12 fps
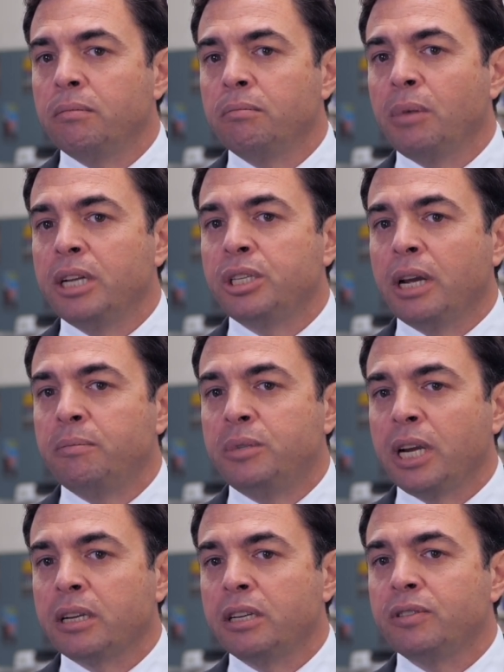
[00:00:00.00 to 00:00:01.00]
major
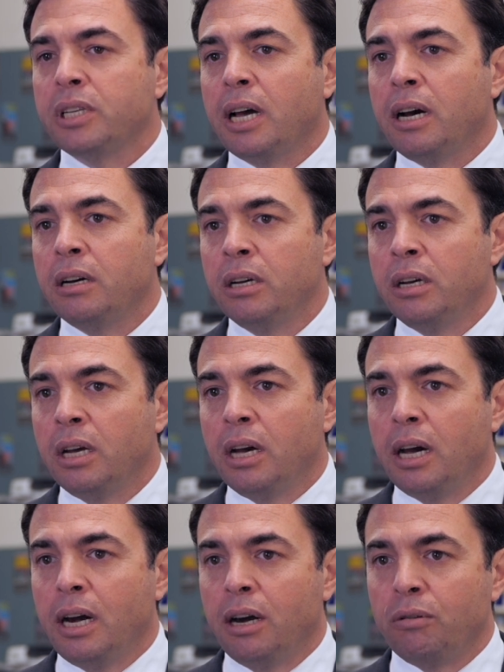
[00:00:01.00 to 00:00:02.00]
objectives are
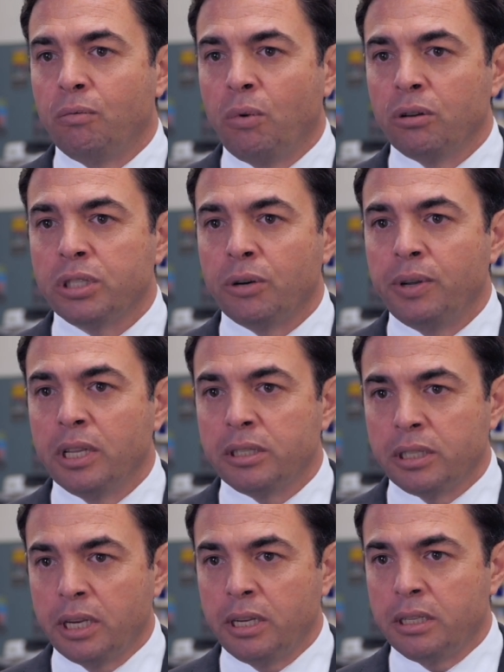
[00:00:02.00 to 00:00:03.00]
whilst they're in the
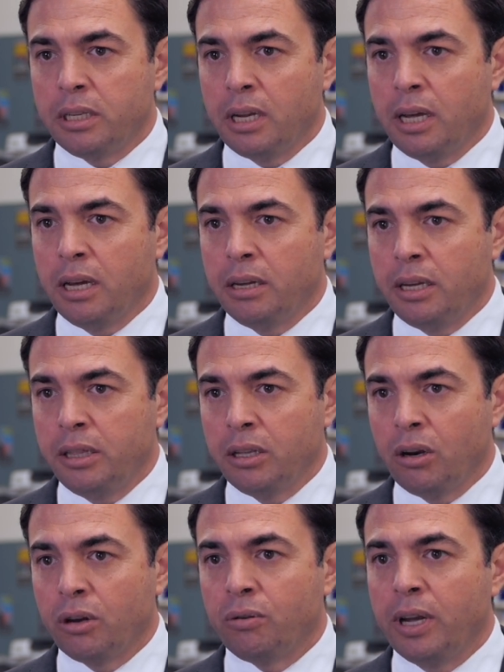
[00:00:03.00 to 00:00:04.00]
seat in the
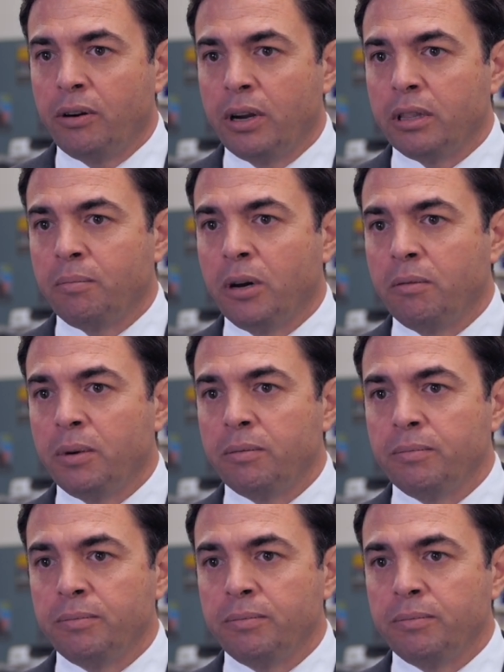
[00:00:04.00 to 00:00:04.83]
local area at the moment.